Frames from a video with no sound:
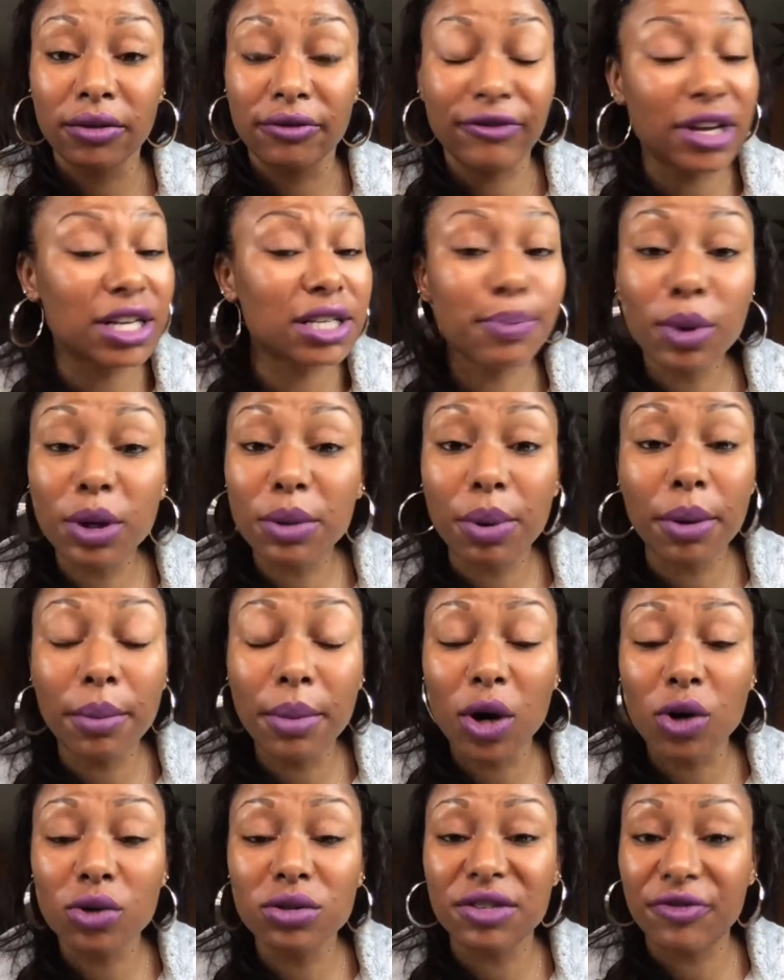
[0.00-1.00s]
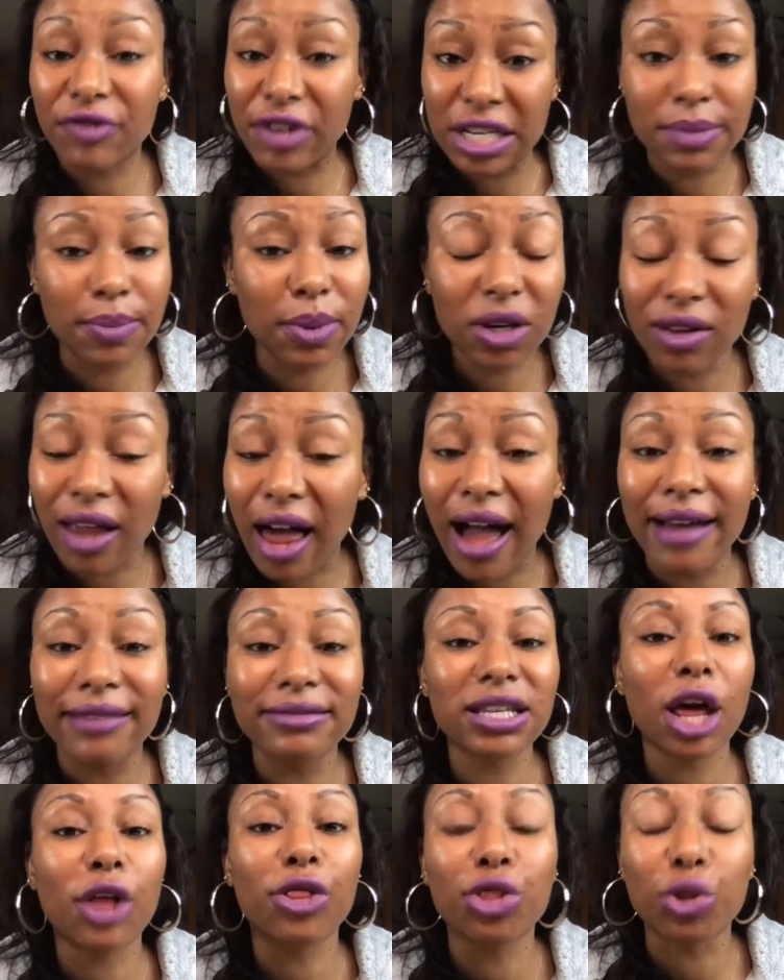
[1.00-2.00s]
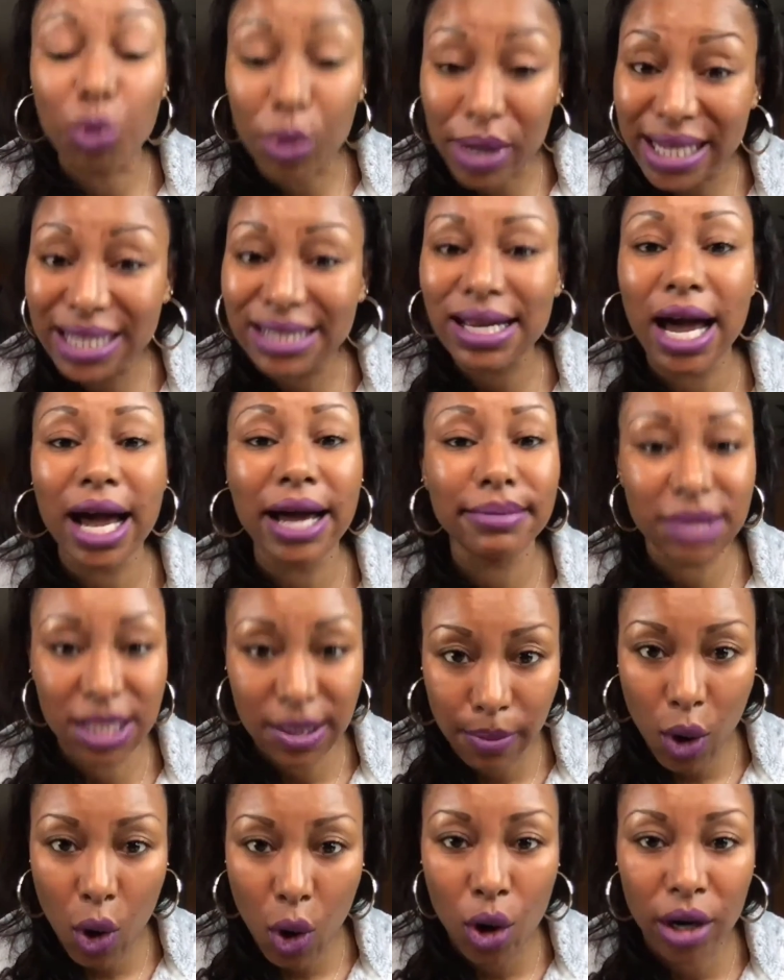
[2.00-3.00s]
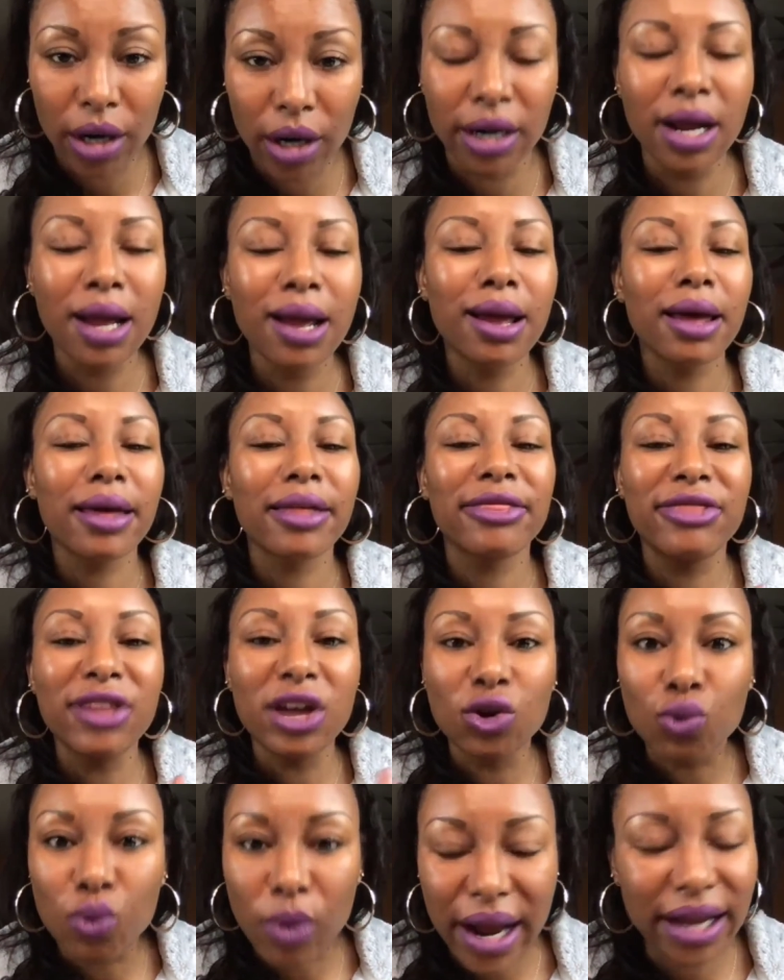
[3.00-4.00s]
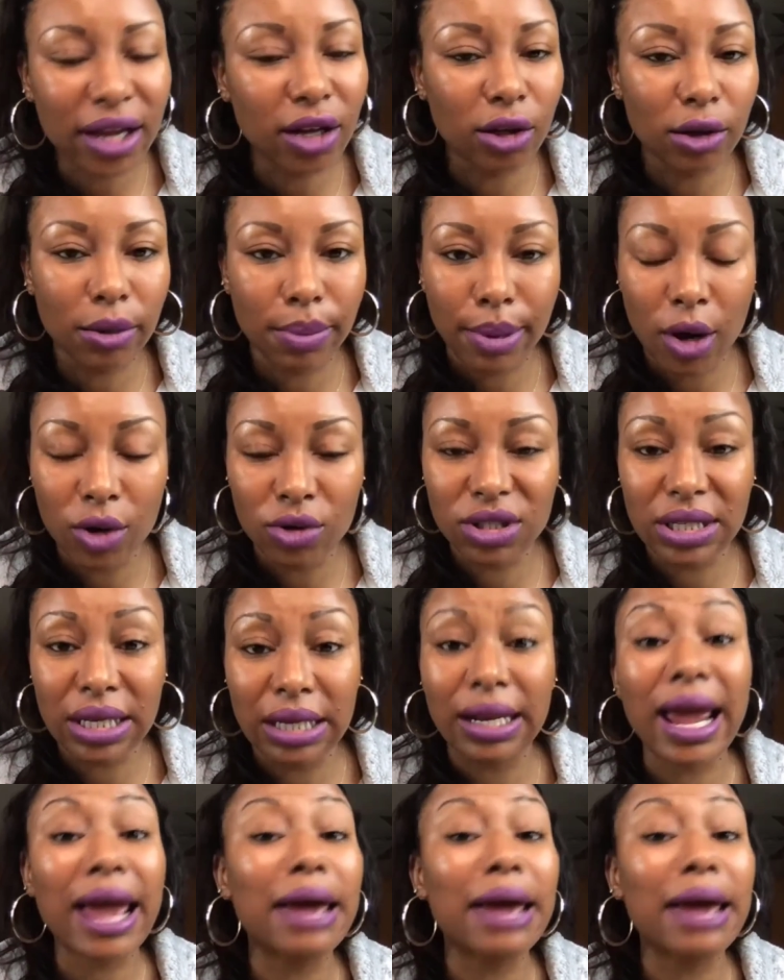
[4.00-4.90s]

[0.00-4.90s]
Facebook promotes Facebook Lives 3 times more than regular posting.